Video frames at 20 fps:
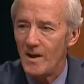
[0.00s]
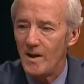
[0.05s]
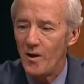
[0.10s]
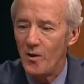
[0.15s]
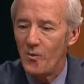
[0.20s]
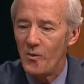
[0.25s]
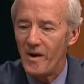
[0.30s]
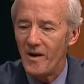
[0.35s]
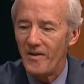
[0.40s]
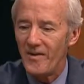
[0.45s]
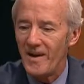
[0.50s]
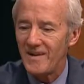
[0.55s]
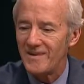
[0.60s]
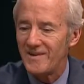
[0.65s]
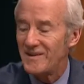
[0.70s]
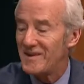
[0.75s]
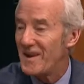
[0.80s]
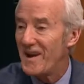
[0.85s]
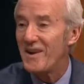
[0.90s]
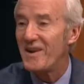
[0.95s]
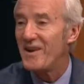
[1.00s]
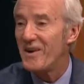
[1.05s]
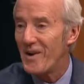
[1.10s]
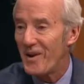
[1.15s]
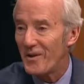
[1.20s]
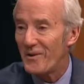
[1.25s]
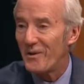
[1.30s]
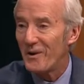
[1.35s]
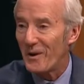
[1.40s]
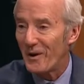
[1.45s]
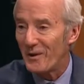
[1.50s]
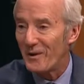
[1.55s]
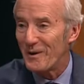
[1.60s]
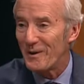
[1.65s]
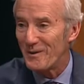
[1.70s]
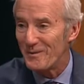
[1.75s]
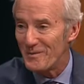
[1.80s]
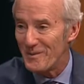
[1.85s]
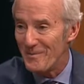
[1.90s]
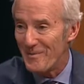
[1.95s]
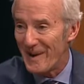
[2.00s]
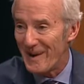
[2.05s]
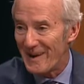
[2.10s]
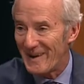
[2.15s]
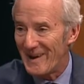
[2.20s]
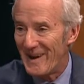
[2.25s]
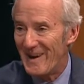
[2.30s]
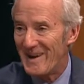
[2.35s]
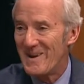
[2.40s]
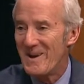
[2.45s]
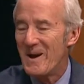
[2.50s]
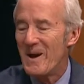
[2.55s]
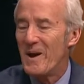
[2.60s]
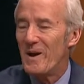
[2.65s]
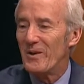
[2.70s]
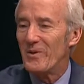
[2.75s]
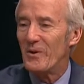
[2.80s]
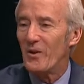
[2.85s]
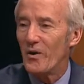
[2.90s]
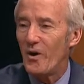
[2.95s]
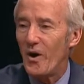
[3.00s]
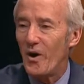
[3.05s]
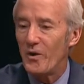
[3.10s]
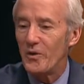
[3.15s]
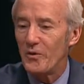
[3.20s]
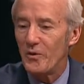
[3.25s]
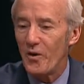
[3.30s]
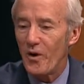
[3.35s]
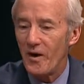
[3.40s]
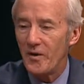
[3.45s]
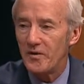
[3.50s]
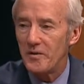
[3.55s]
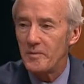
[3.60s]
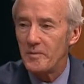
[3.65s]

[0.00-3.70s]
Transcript: Well, that's yet another area of debate. There are some.